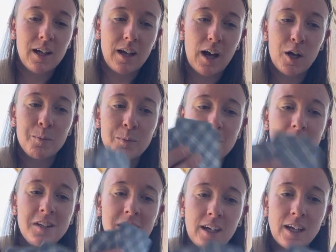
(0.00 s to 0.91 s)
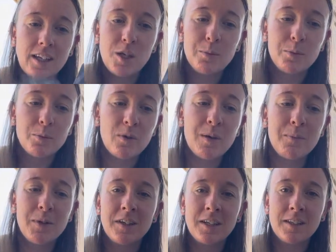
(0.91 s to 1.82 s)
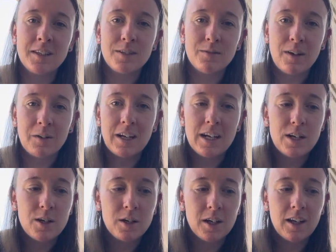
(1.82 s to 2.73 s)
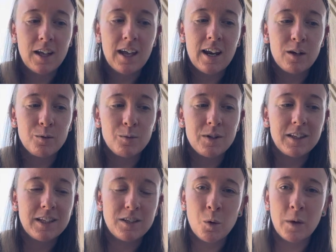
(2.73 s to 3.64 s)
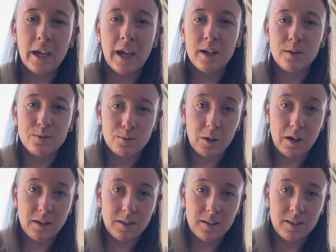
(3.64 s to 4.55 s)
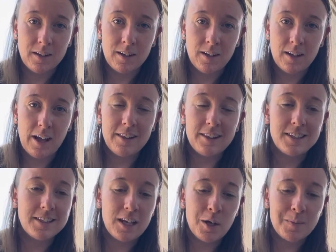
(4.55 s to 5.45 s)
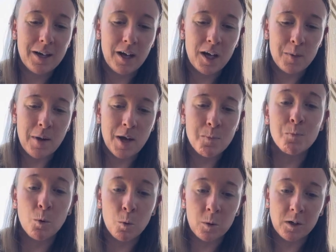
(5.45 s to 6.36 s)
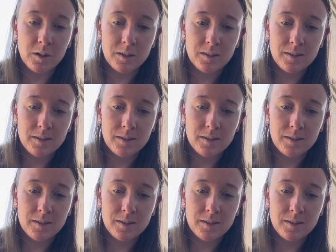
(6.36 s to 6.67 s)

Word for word: I'm building, I keep rebuilding this foundation, and I really don't care for it. At the same time, I'm bored.